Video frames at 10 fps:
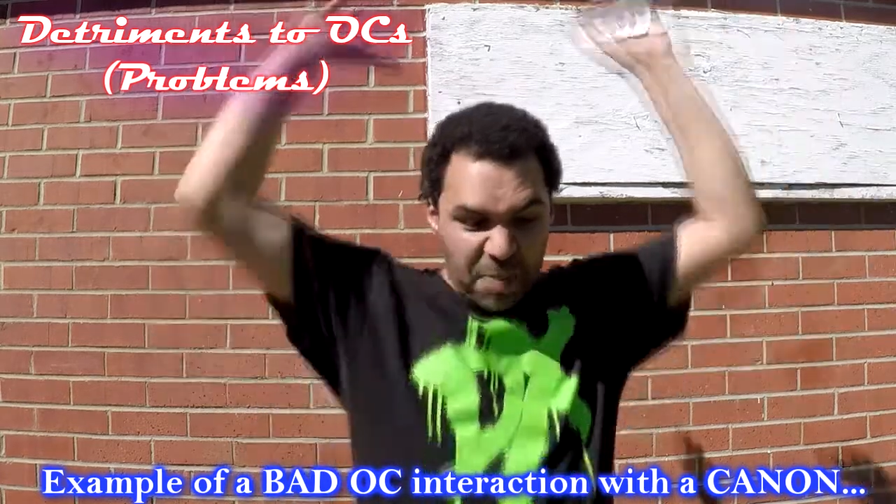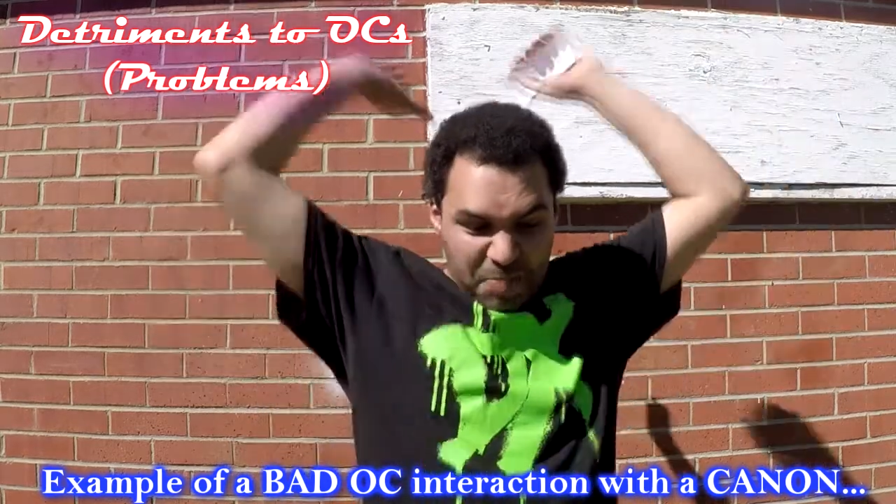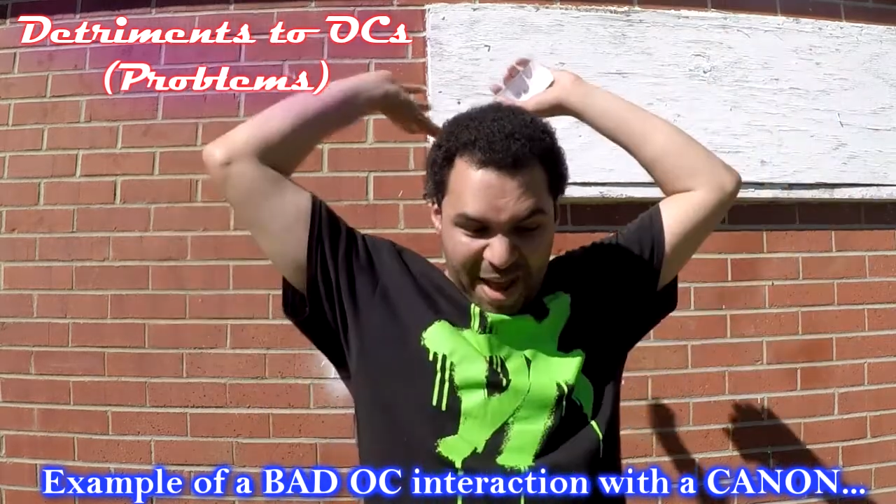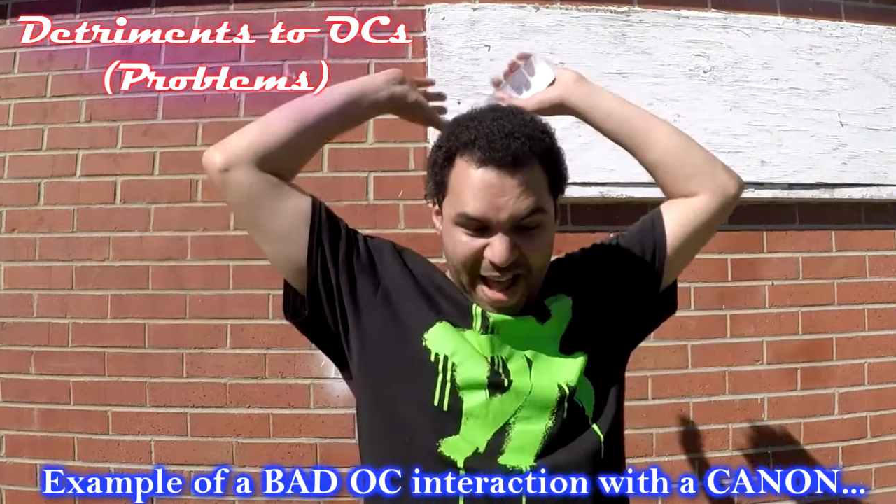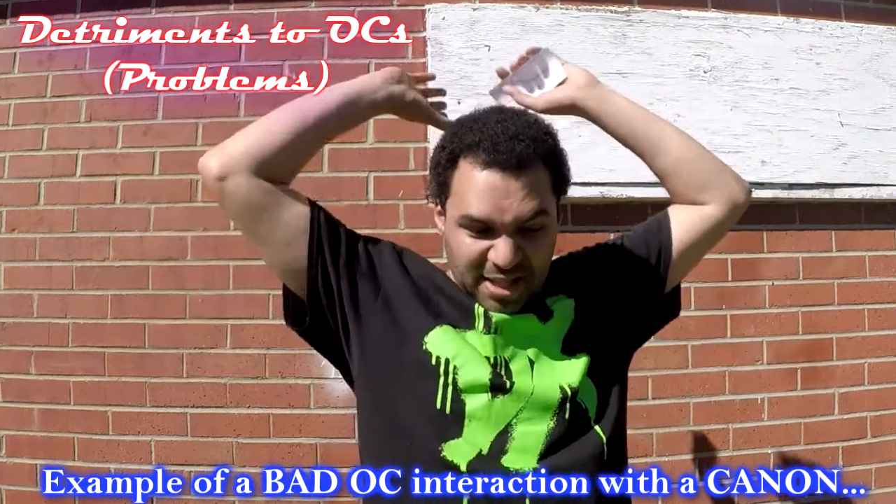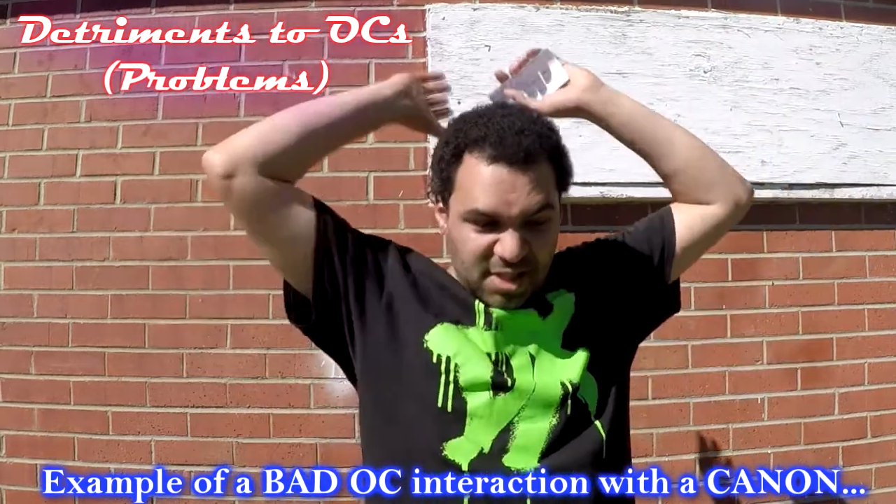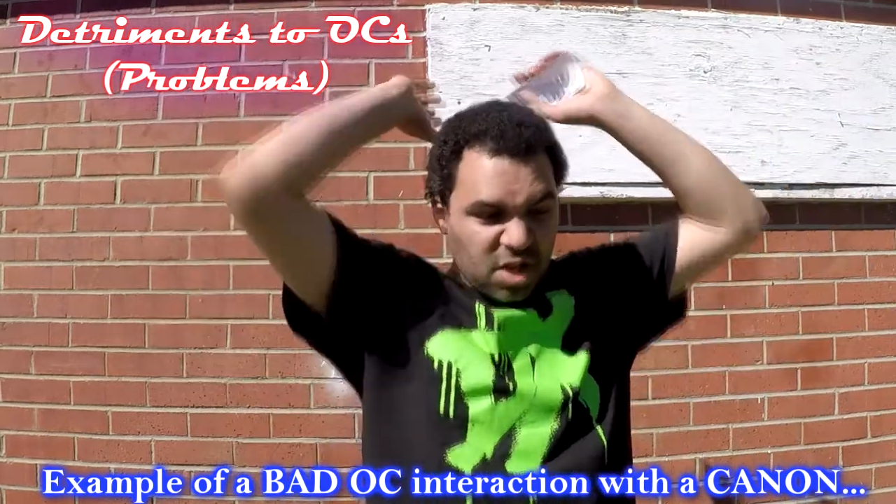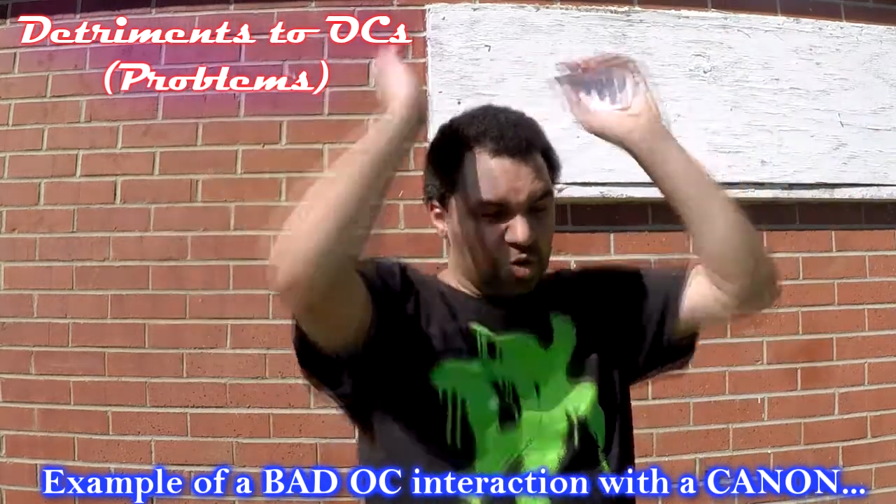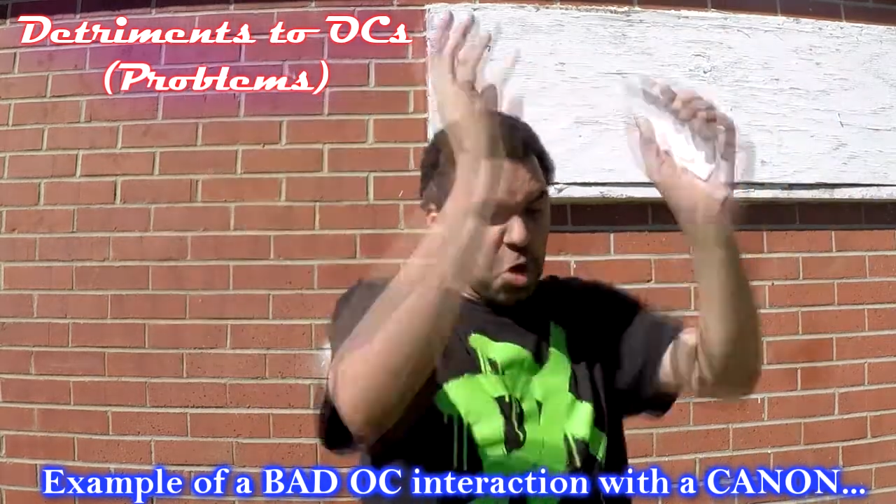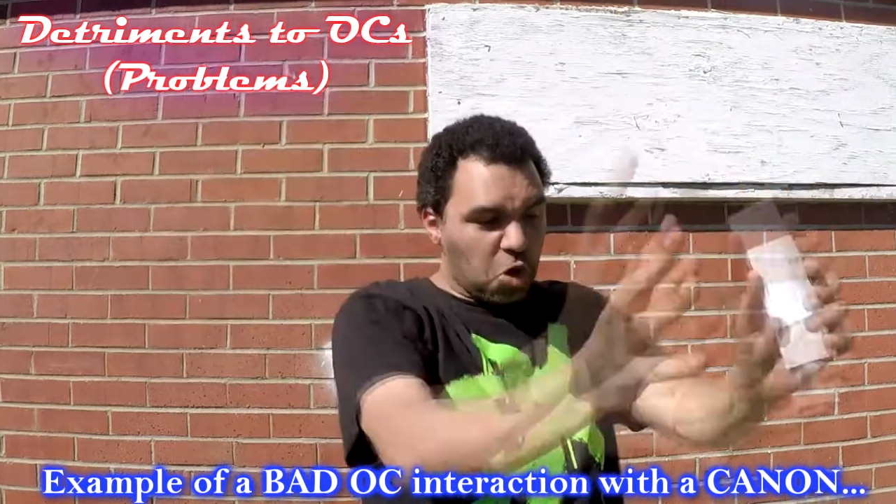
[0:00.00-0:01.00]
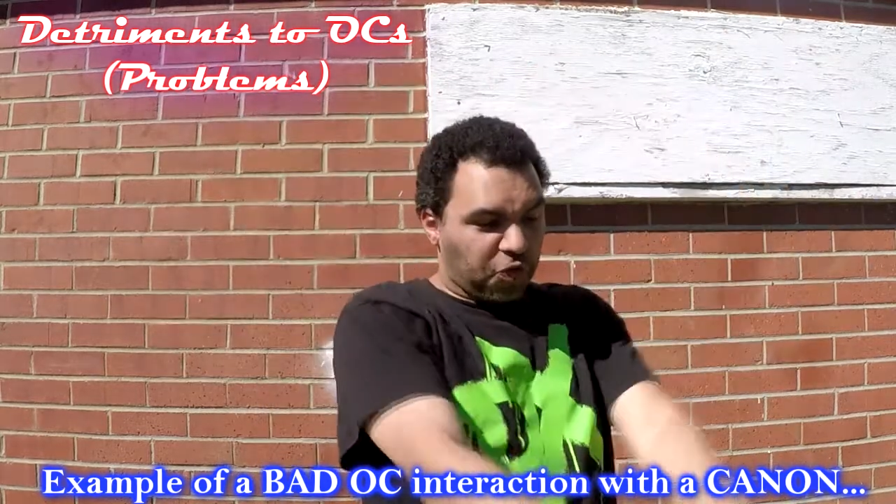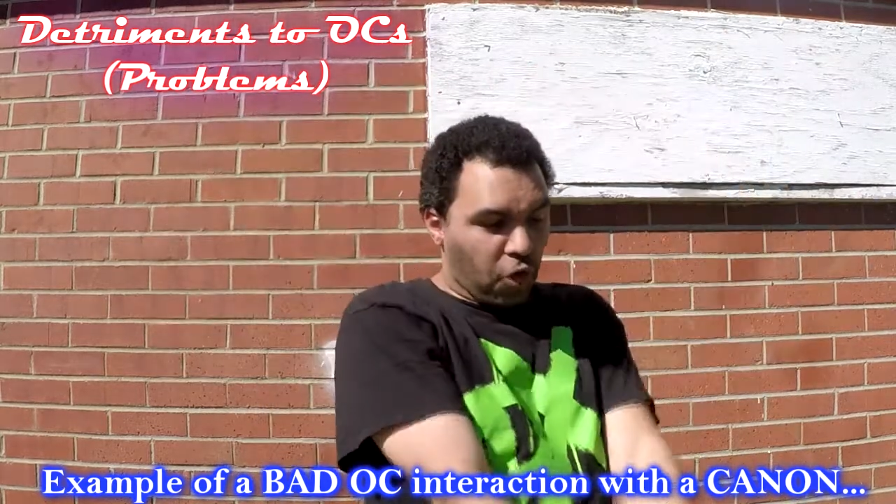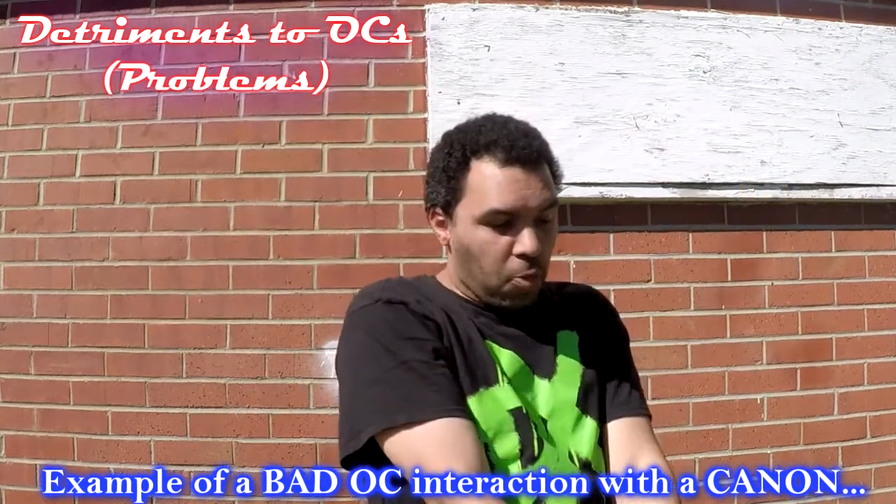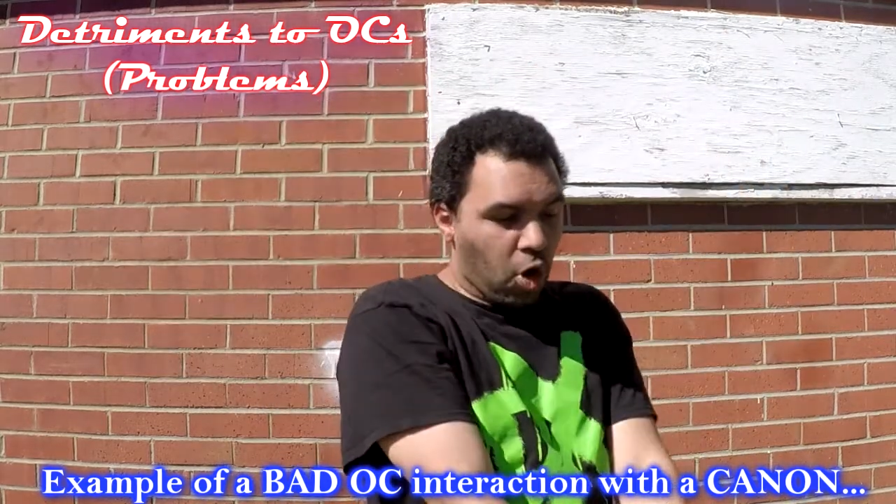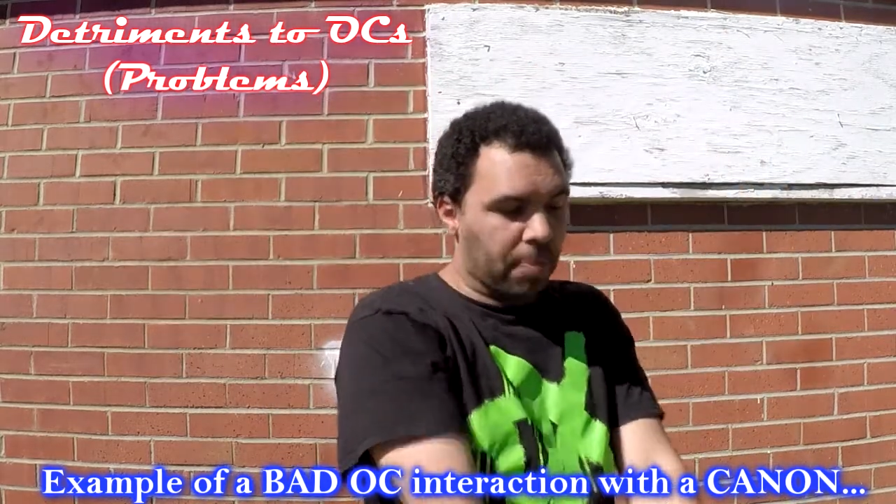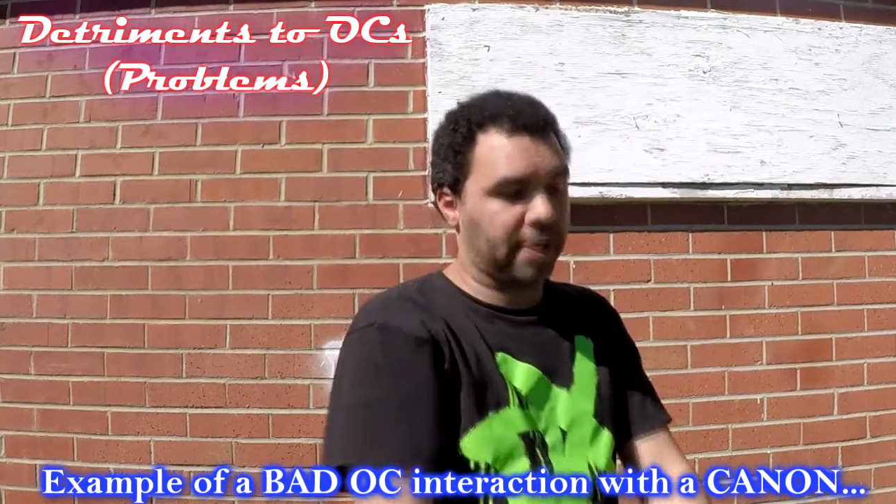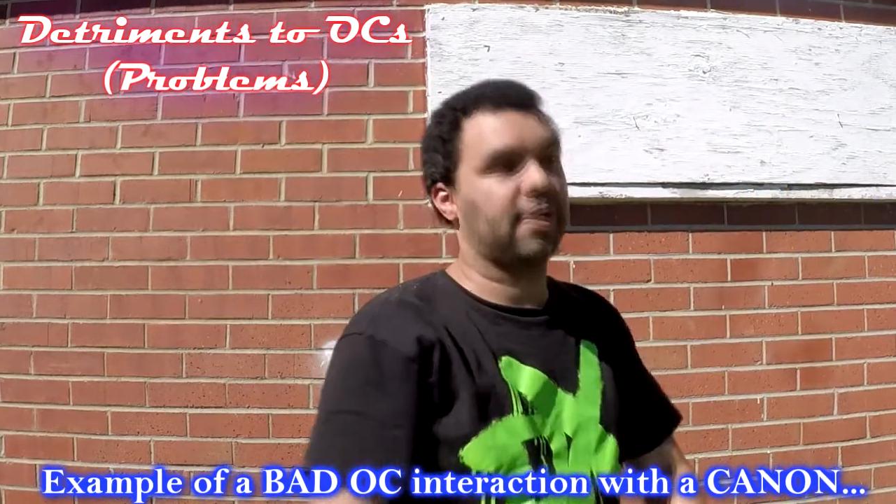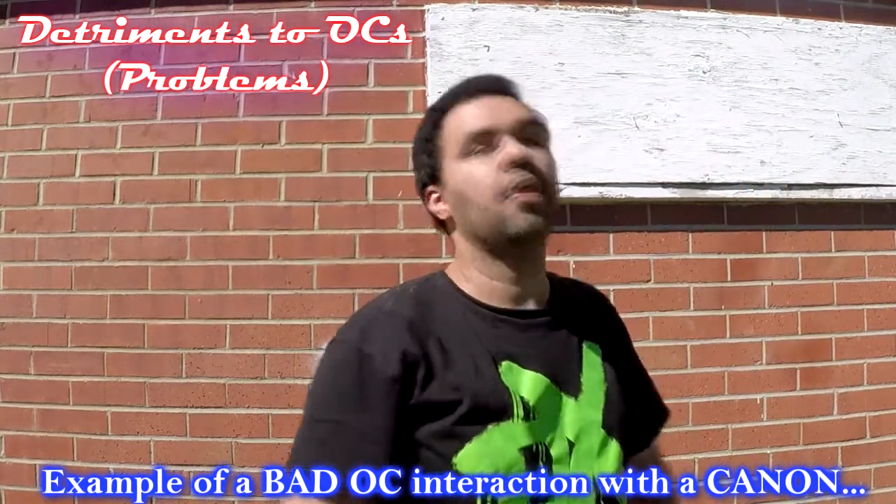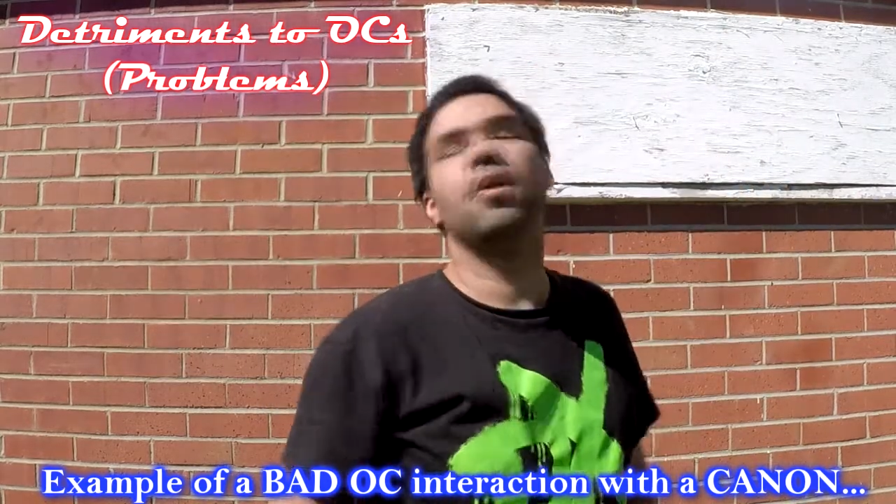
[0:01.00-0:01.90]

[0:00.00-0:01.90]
bats! Nukes from orbit!